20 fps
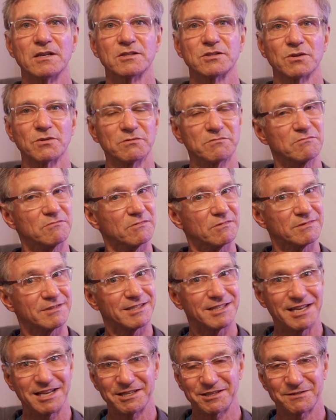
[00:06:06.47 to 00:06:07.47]
So
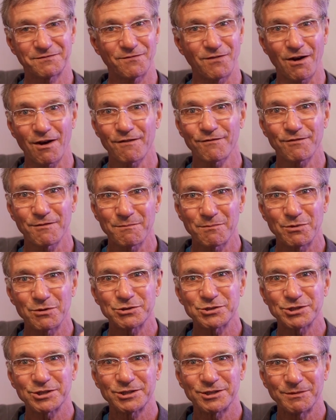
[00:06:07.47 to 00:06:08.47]
it's far from
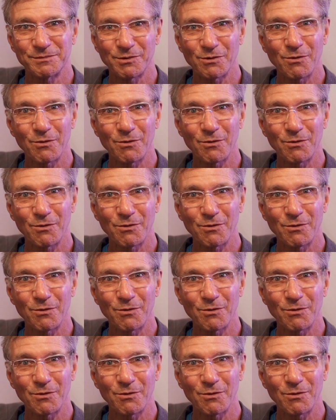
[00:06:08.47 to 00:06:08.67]
pushing them